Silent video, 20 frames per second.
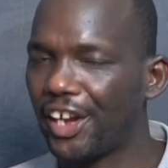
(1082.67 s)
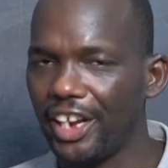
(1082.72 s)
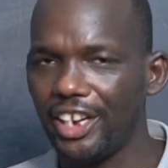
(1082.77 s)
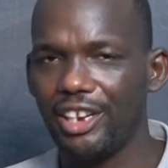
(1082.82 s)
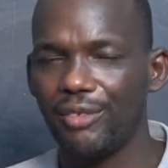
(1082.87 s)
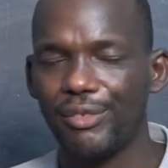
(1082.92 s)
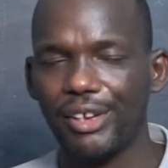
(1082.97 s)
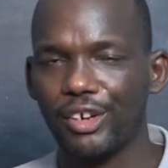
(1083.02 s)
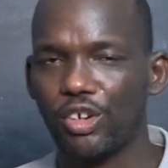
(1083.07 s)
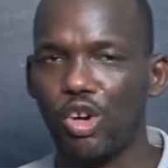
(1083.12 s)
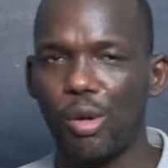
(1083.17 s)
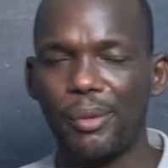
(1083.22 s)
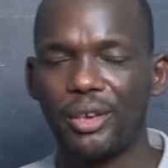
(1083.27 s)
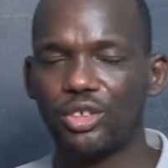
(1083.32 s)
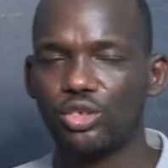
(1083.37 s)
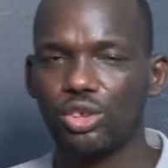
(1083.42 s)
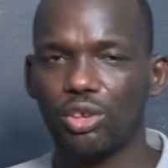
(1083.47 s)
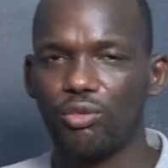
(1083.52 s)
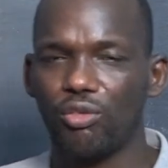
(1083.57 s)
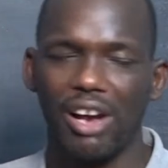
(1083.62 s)
read even
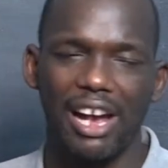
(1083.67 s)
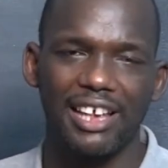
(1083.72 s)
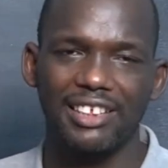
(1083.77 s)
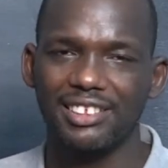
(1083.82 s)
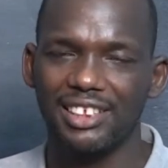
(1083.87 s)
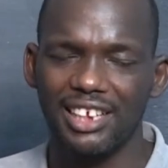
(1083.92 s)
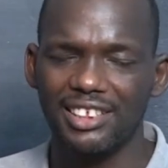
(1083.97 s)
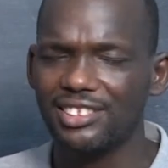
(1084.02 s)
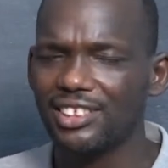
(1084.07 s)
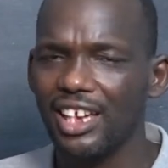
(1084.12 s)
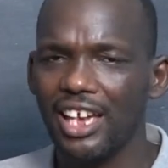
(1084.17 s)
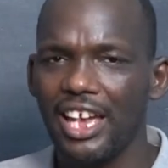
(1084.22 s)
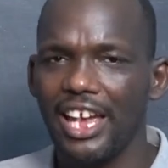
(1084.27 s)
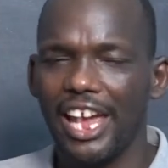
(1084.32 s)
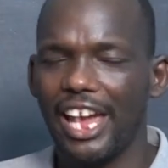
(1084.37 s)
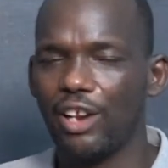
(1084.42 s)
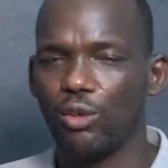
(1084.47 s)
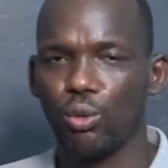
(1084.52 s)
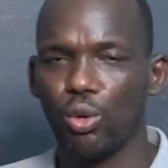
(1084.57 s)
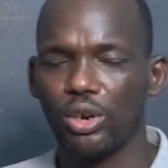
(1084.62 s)
comments of others
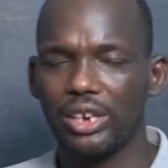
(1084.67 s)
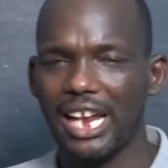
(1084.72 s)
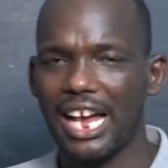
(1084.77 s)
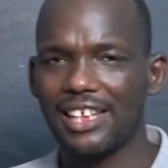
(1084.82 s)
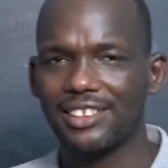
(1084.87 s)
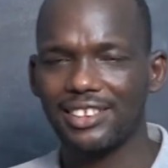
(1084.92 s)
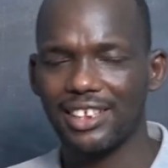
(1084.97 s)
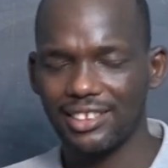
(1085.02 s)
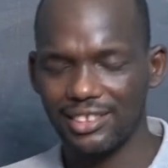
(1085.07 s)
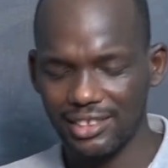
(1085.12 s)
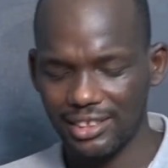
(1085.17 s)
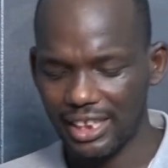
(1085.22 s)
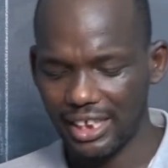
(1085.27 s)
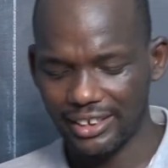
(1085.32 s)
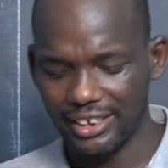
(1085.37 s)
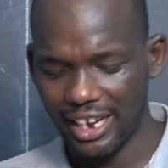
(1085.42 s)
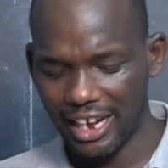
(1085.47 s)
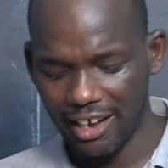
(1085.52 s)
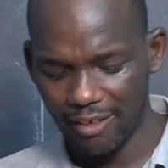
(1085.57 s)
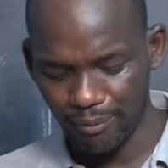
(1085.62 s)
and what others that
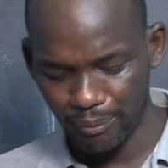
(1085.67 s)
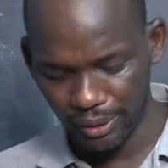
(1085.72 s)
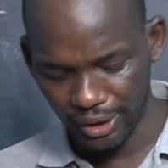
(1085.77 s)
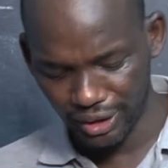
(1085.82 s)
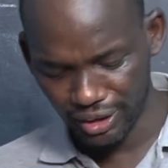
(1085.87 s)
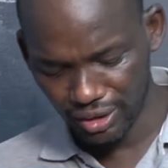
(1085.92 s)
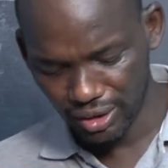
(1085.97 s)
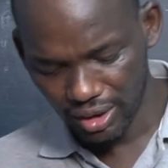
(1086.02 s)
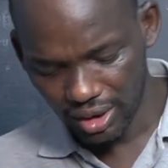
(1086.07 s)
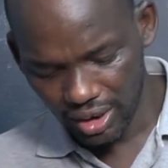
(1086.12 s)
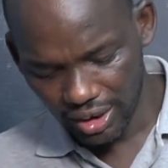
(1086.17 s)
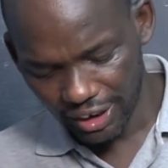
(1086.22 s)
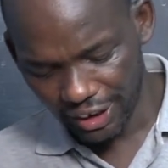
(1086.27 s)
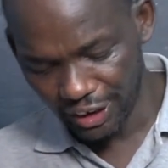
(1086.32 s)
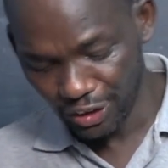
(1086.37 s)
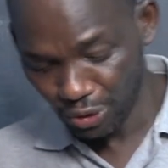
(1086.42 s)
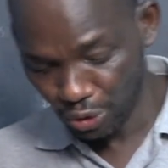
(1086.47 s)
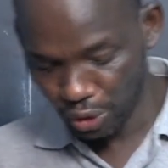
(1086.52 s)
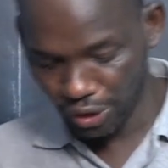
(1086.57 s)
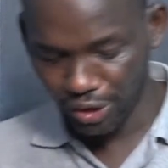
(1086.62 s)
have been
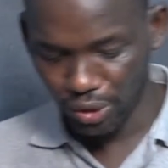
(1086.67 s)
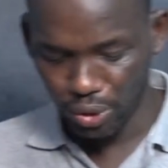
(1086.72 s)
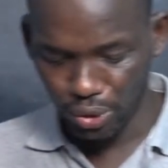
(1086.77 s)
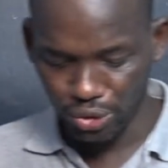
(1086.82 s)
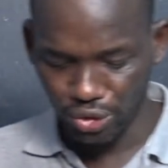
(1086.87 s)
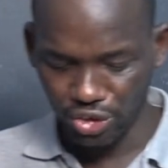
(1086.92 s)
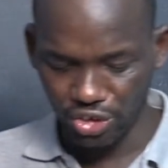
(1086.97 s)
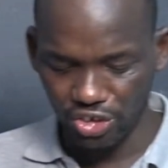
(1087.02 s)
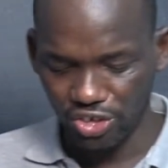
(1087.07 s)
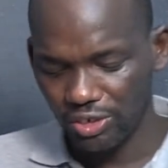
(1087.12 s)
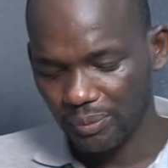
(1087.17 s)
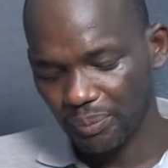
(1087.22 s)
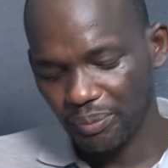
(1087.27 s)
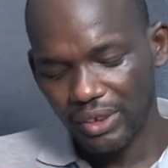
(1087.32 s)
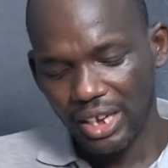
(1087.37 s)
enjoying on this.